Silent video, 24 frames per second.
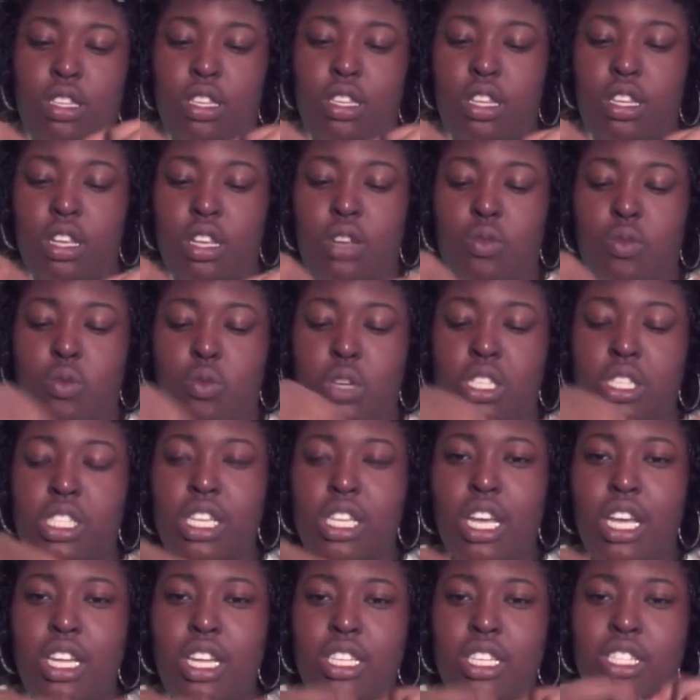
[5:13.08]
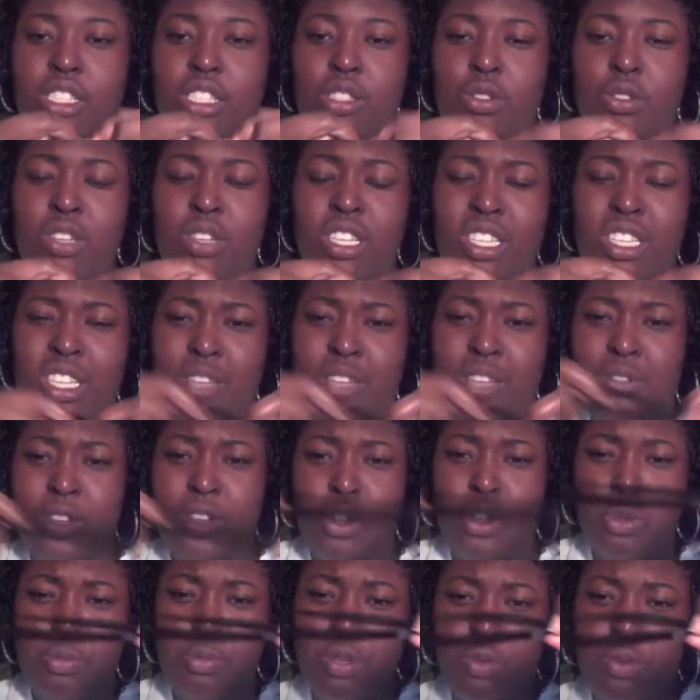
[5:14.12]
And one side is, you can leave it
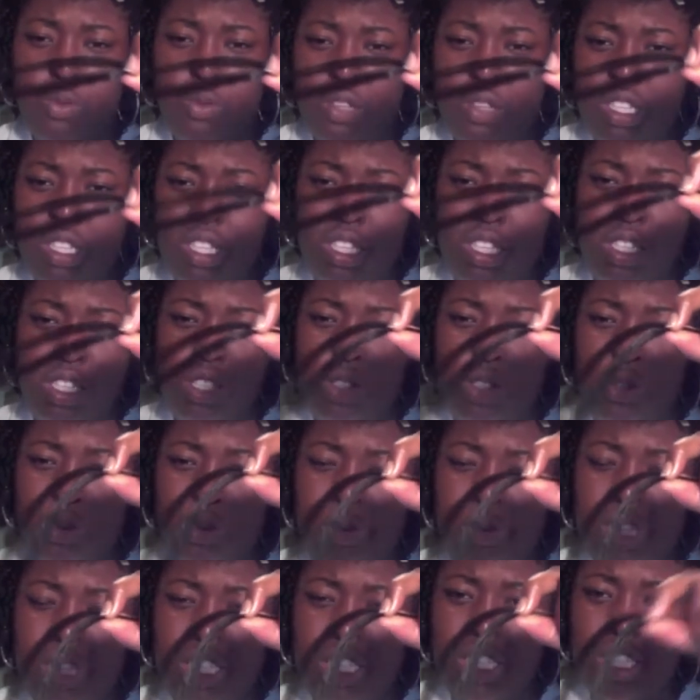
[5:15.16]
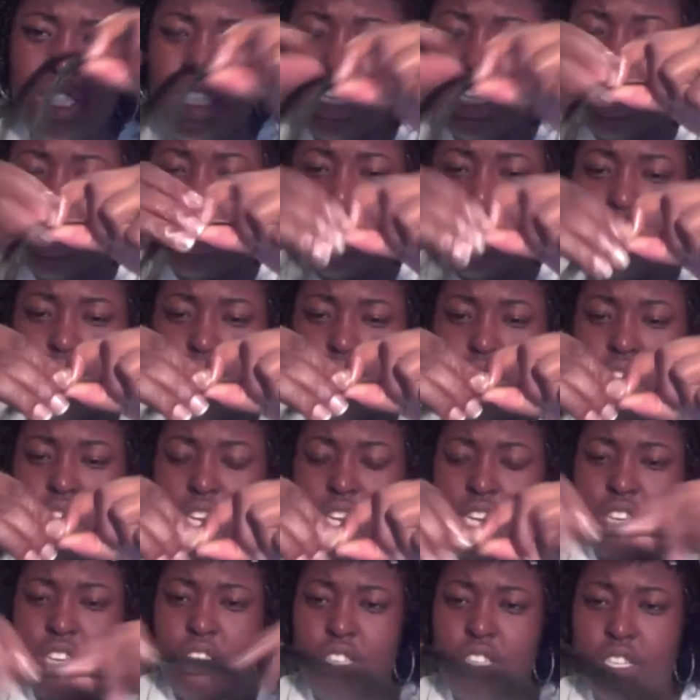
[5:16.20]
open with the 2 pieces hanging, and
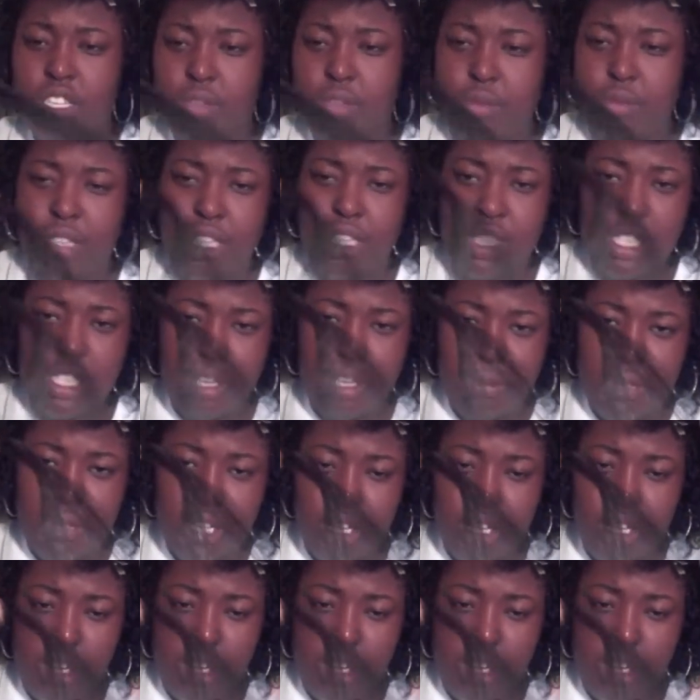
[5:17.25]
here it's going to be the same thing.